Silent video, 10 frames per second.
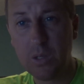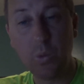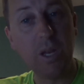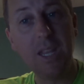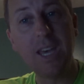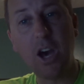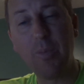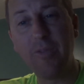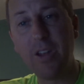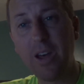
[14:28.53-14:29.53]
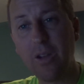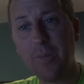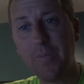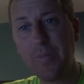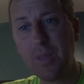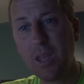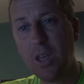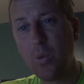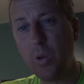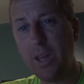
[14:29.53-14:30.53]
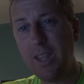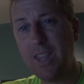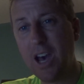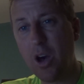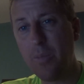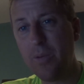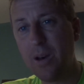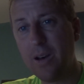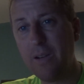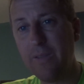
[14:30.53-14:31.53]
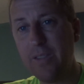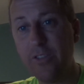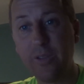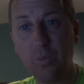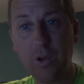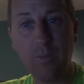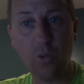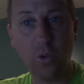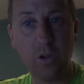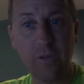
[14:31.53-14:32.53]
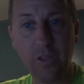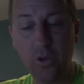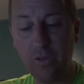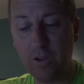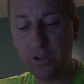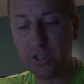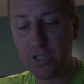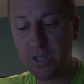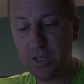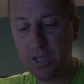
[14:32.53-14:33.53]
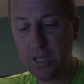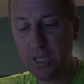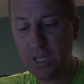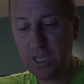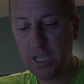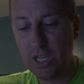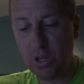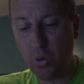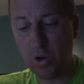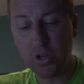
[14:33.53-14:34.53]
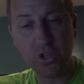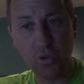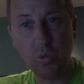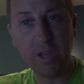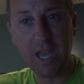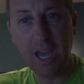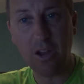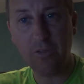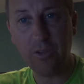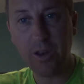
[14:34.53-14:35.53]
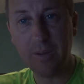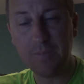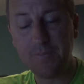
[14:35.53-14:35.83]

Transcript: We need the help of another. We need the help of the supreme ruler of the universe in order to regain our freedom.